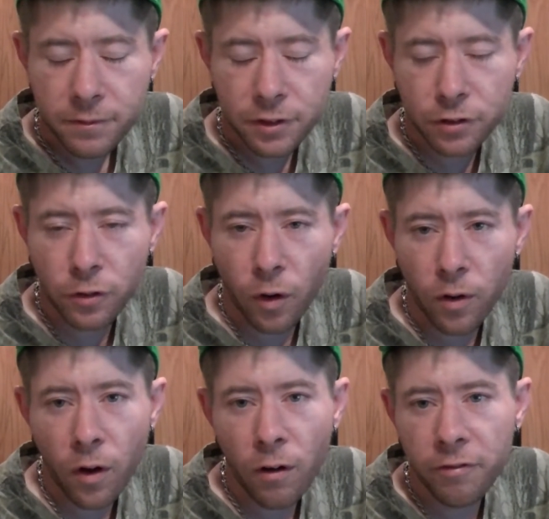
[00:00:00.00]
to
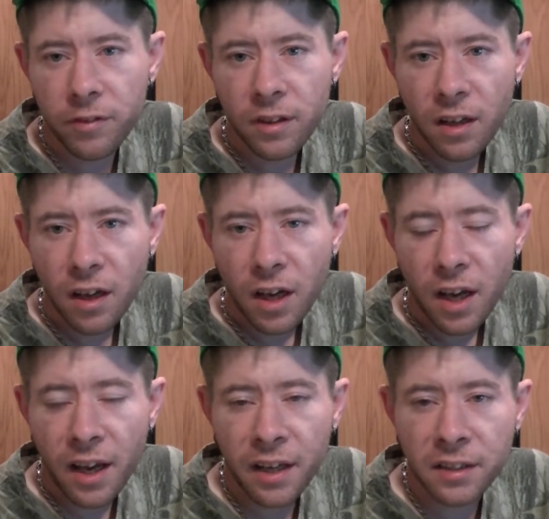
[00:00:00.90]
start off,
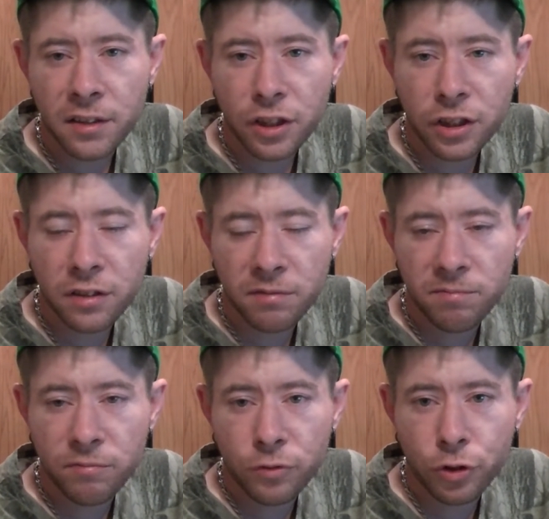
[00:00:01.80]
and just
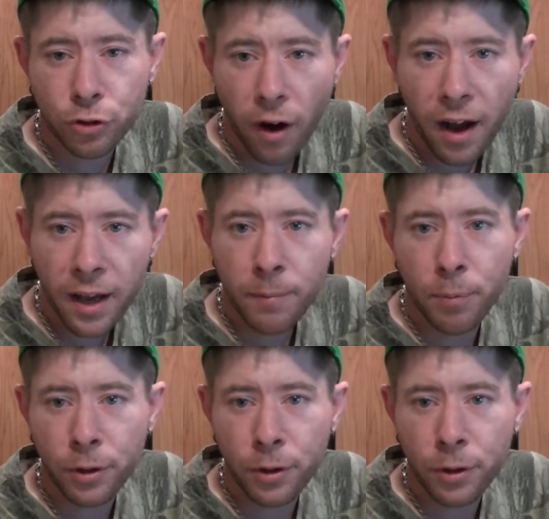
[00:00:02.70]
try it.